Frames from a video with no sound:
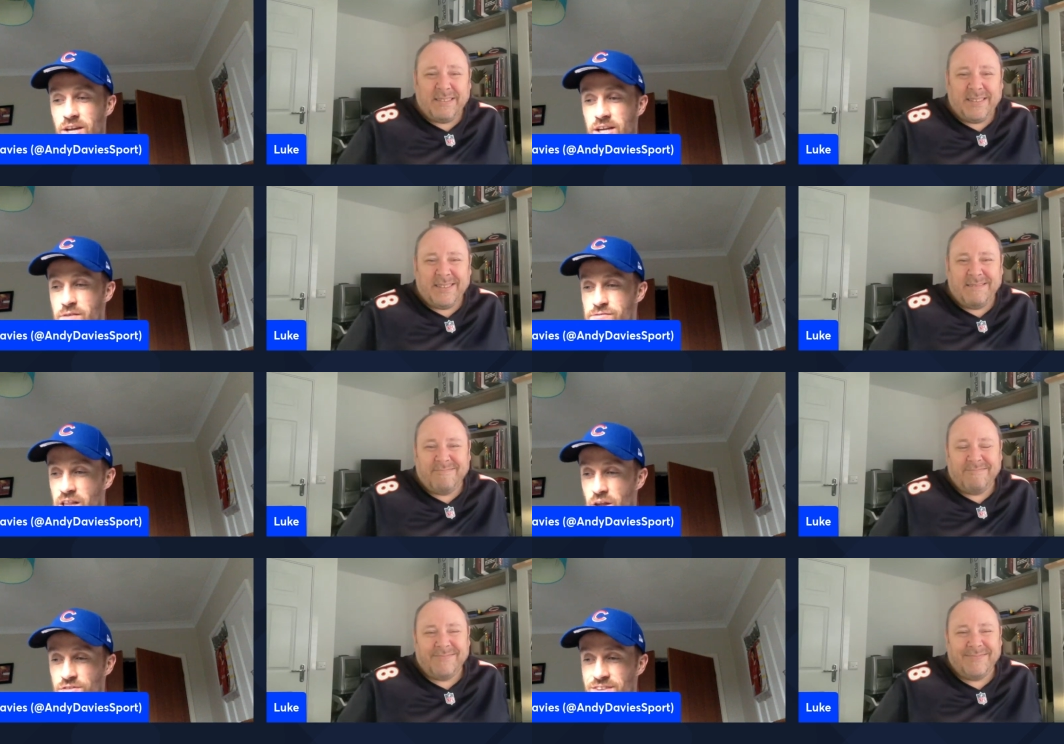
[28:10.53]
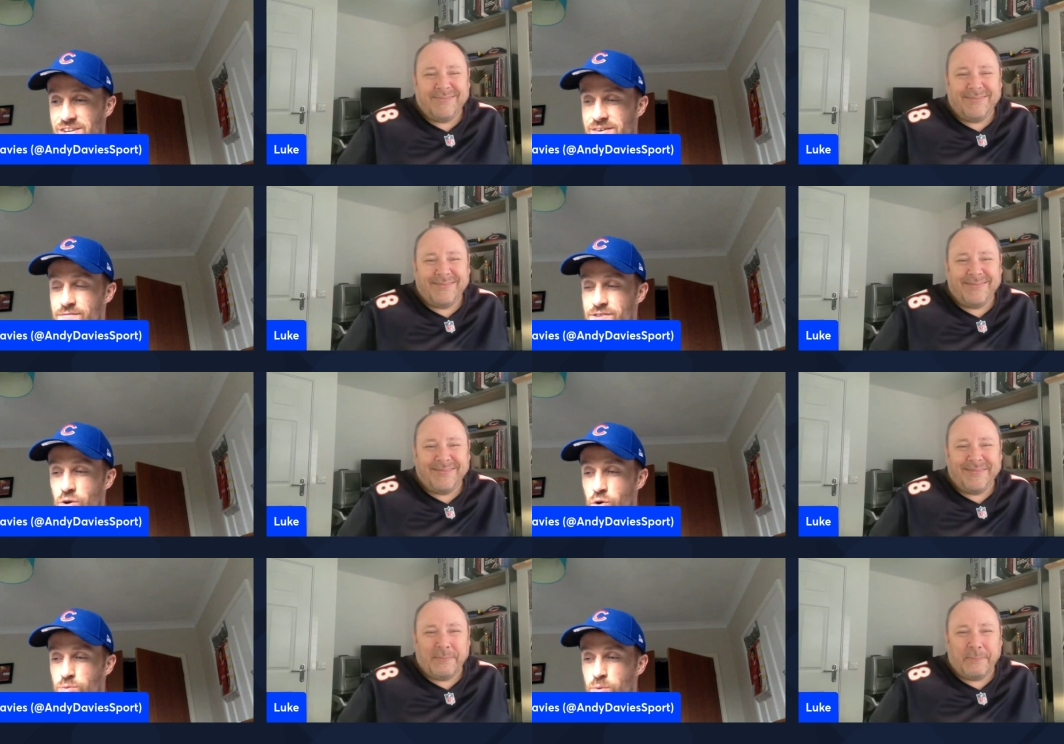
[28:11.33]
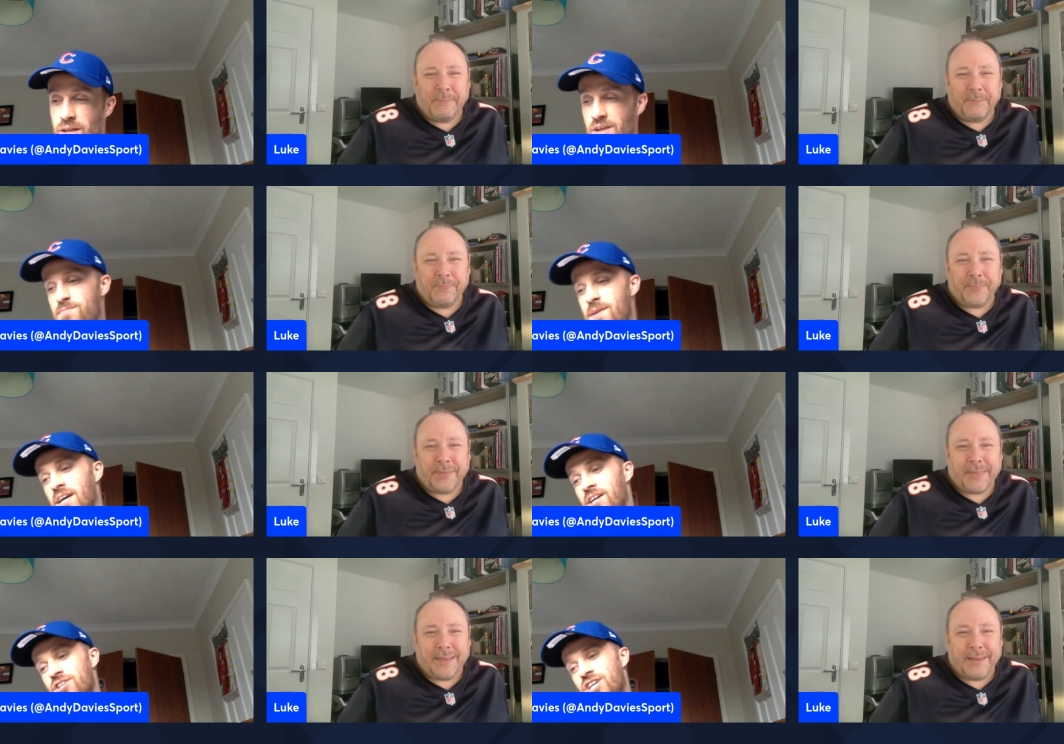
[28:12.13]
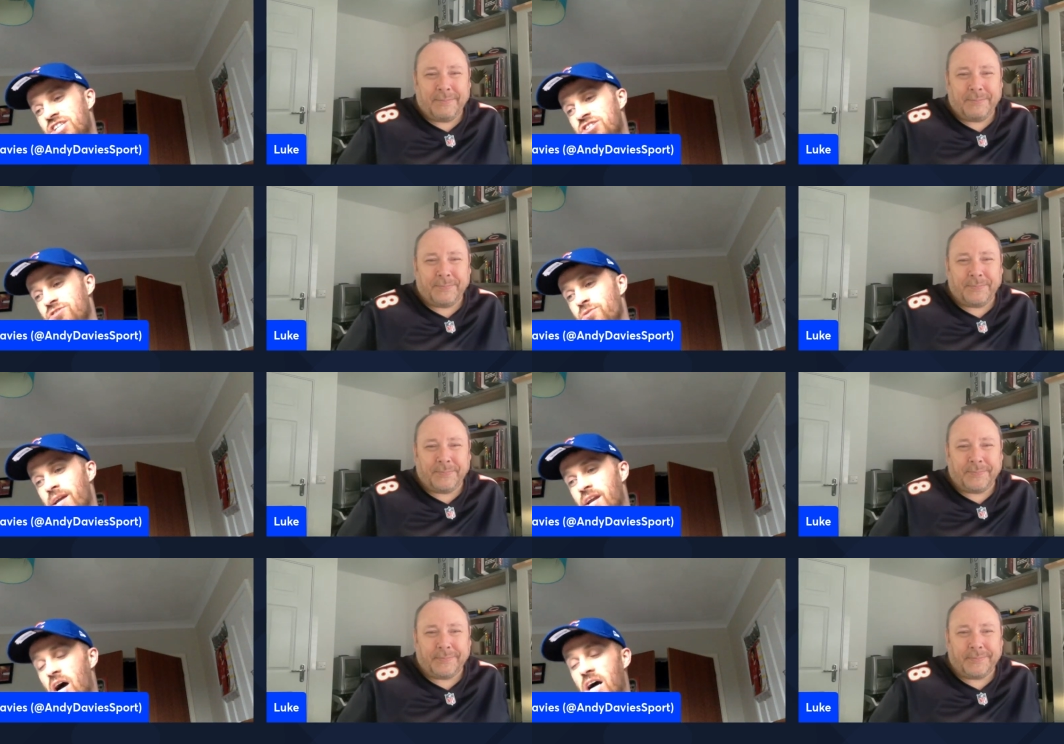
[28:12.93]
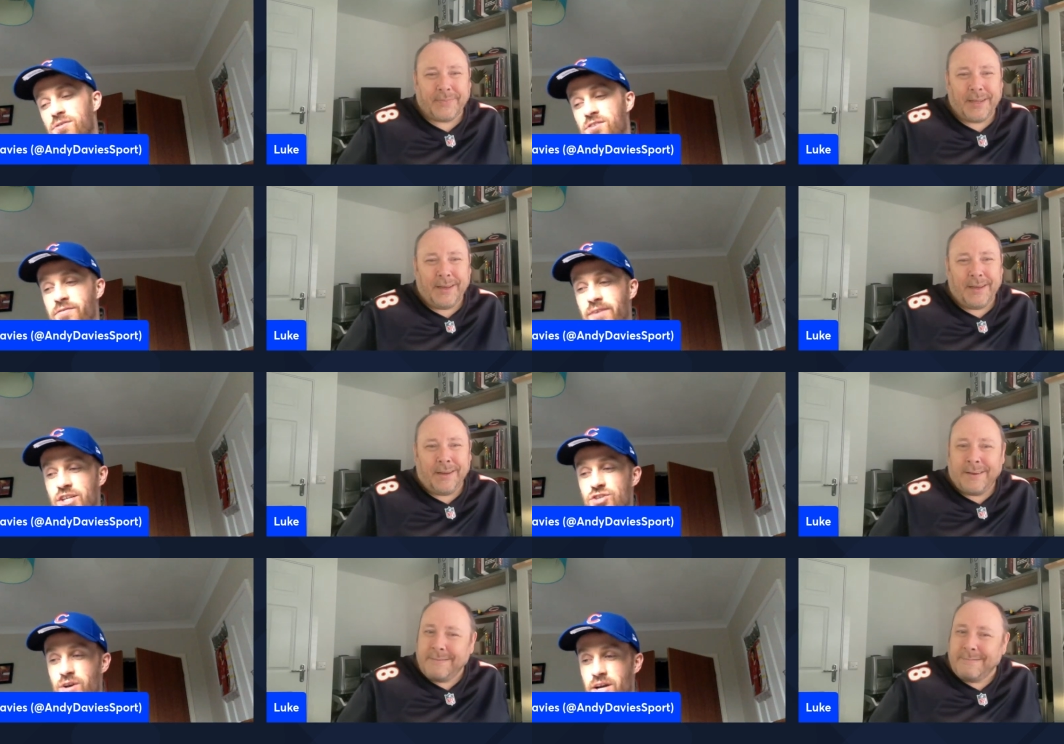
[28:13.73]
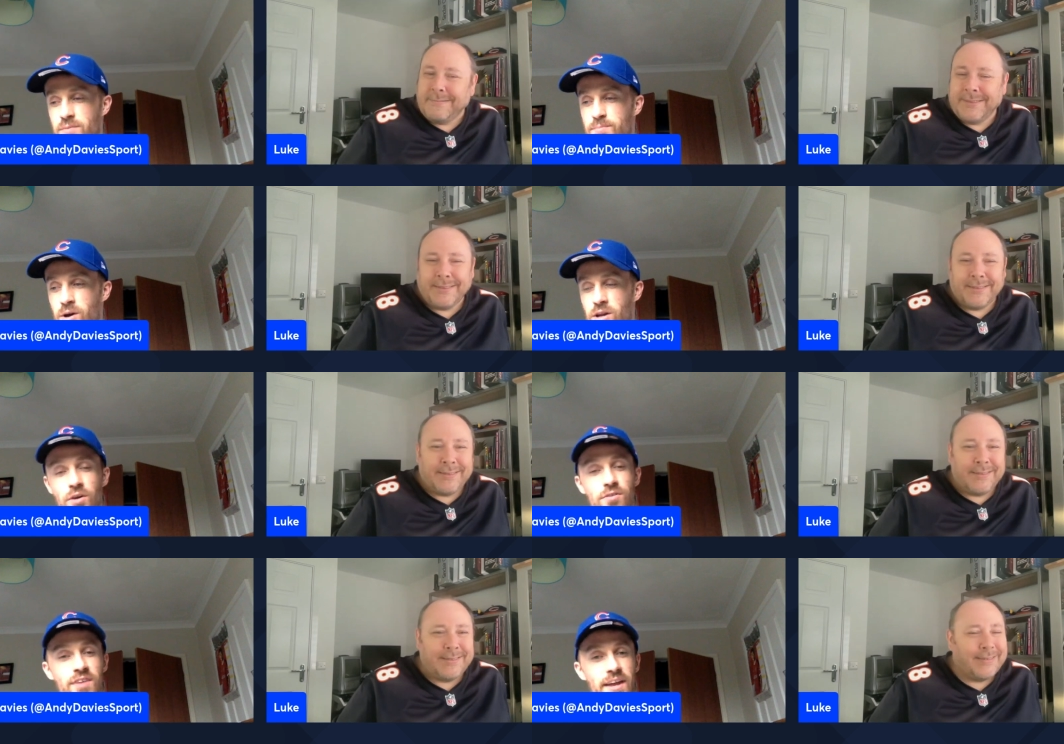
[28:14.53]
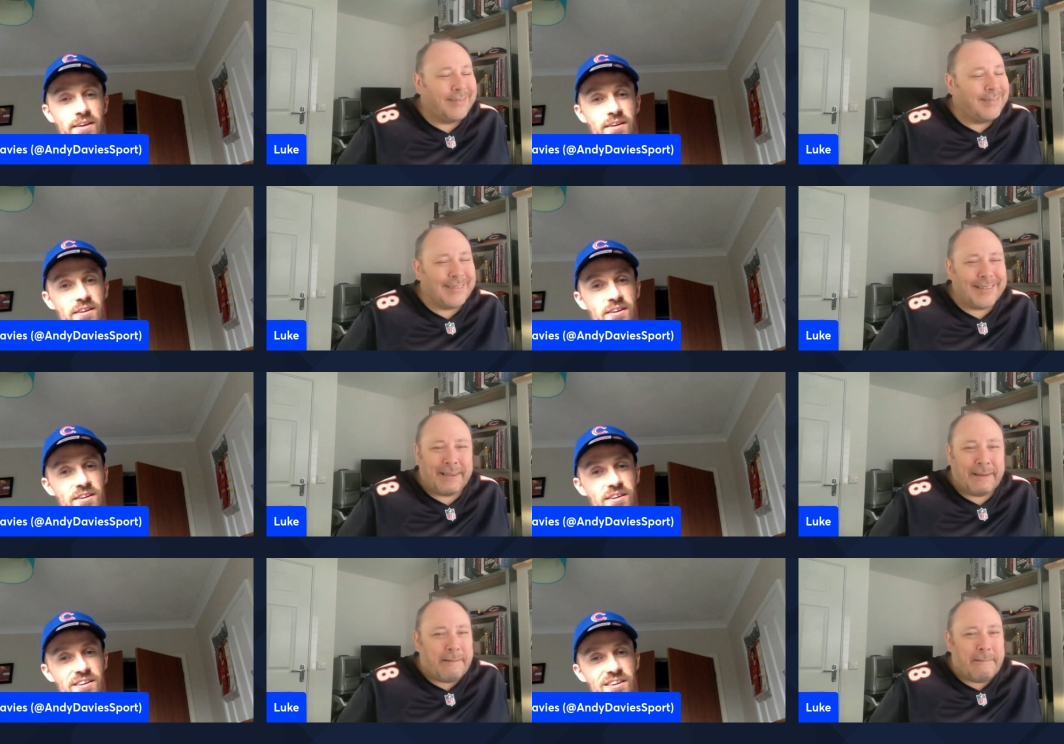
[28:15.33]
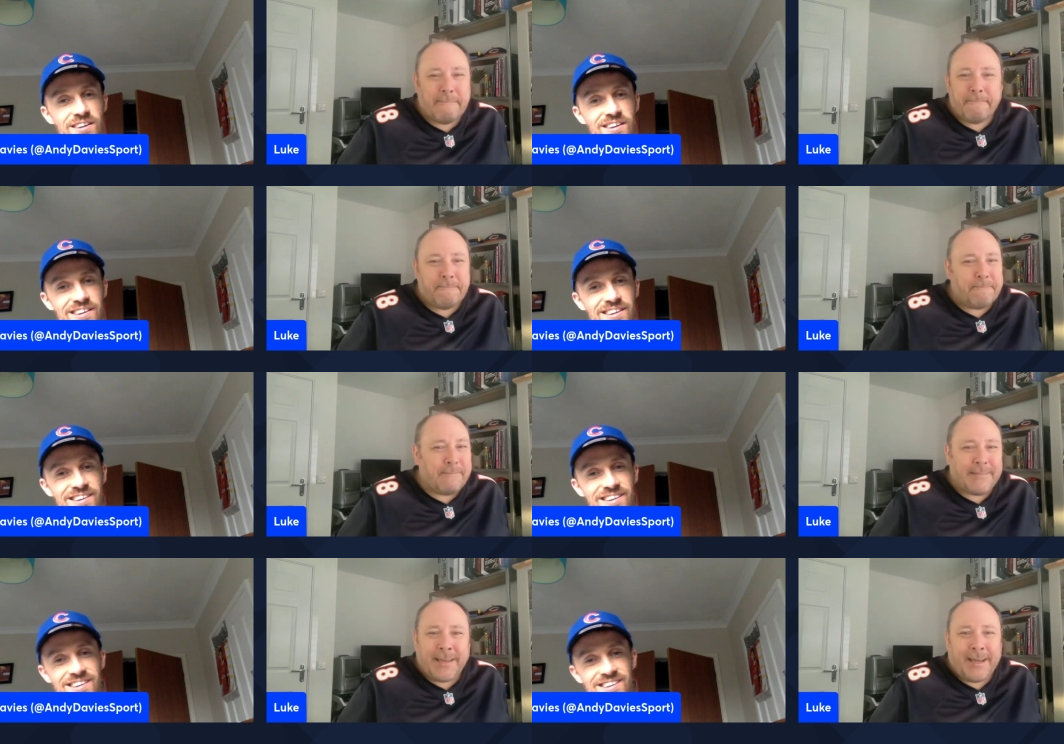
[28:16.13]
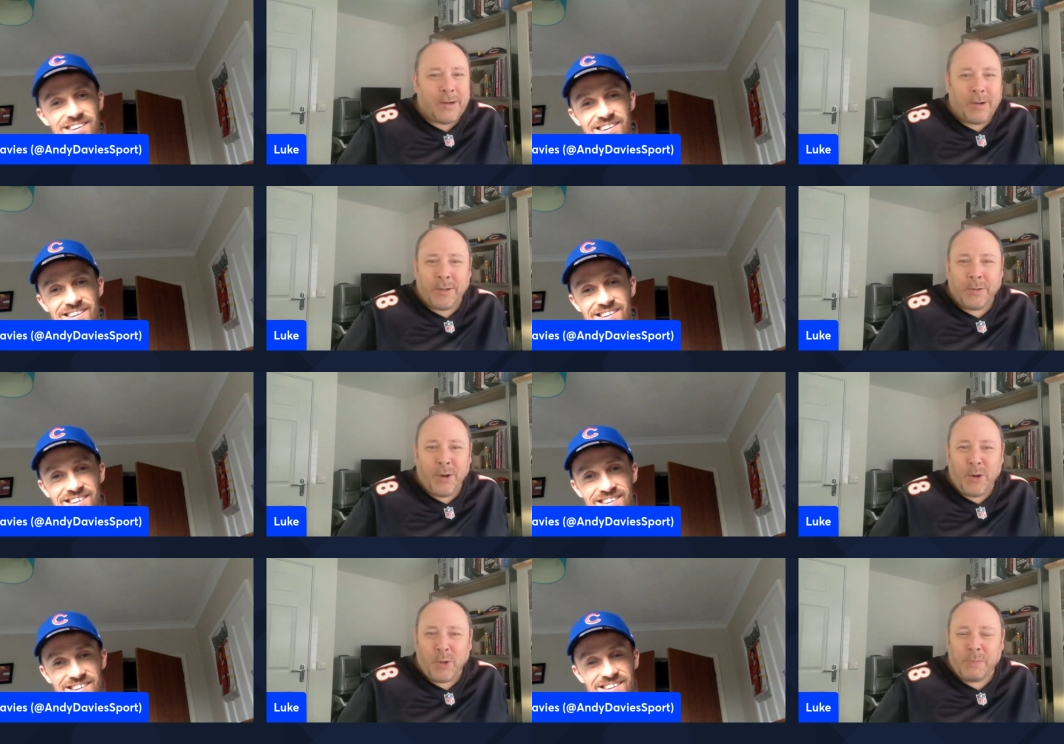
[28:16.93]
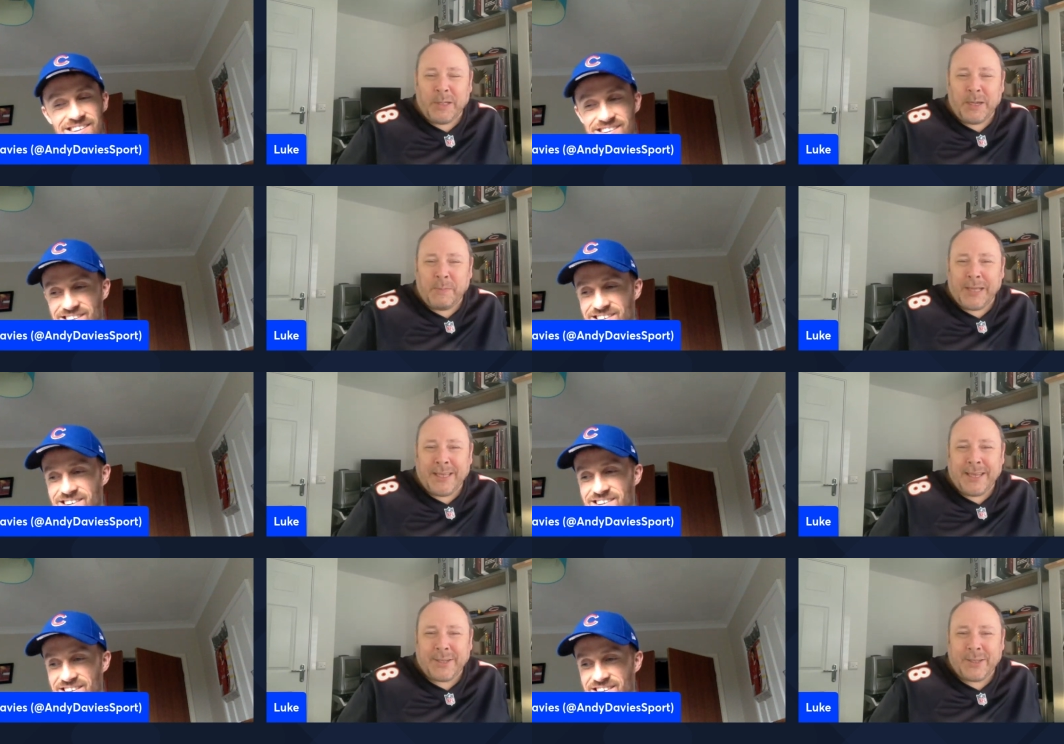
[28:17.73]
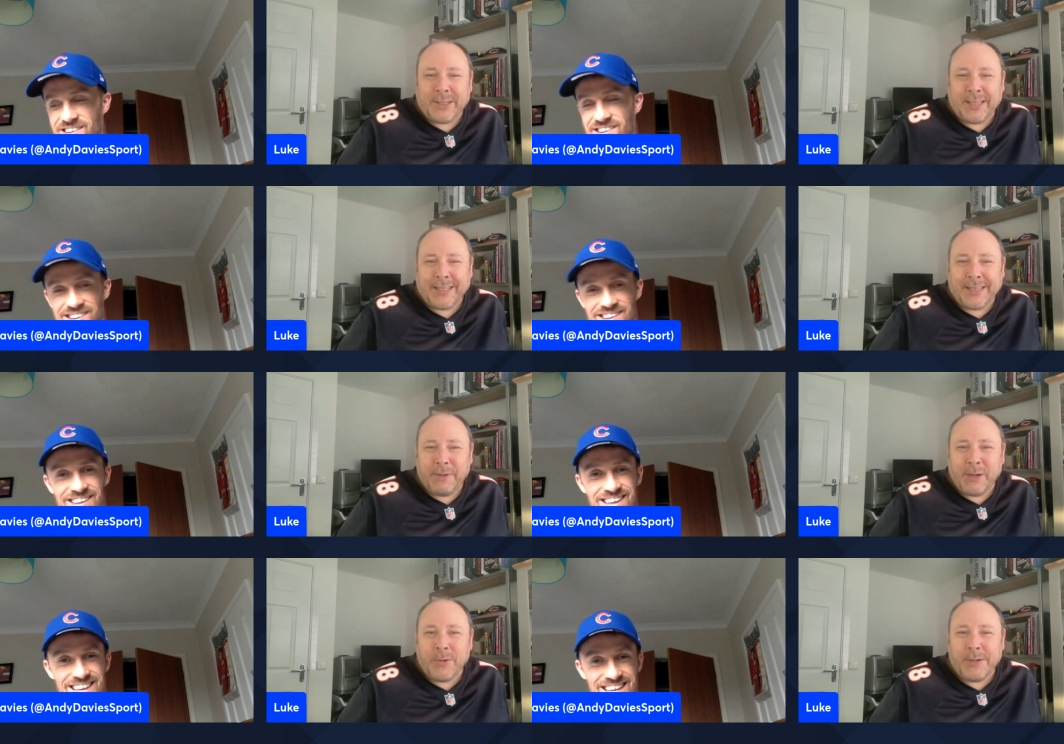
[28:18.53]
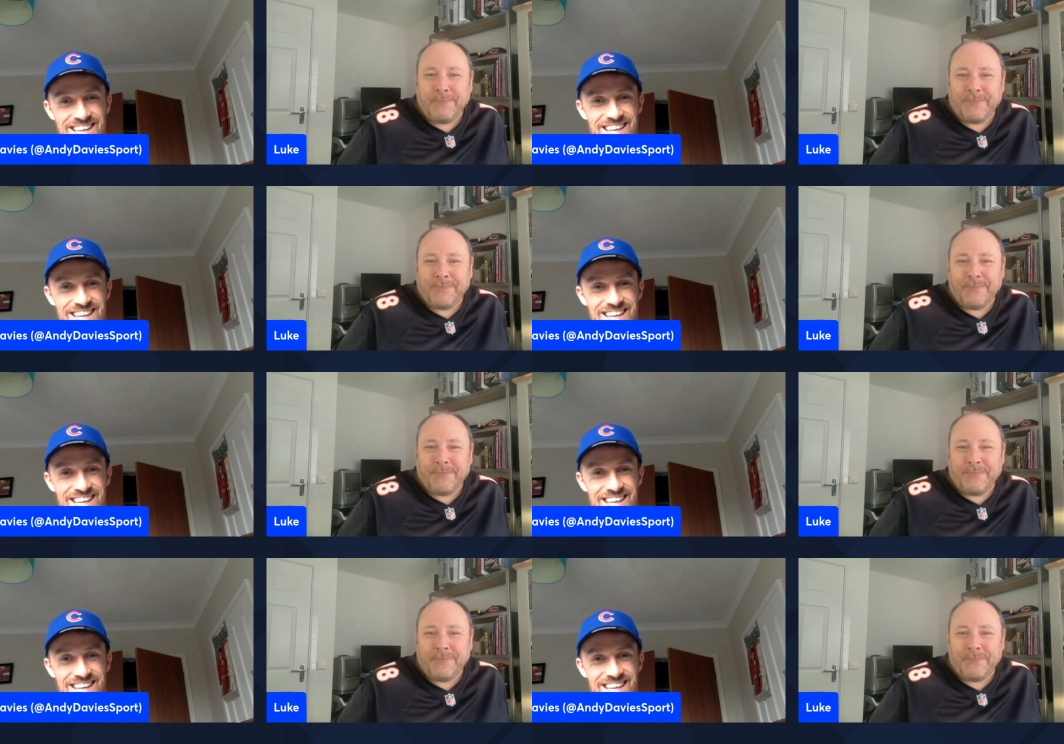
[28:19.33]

Speaker 1: you were for the loss. Then you went for the audible last minute and changed to a win. I was convinced I you were for loss. Then
Speaker 2: mm, yeah, no, I threw an audible in the play there just to keep you going.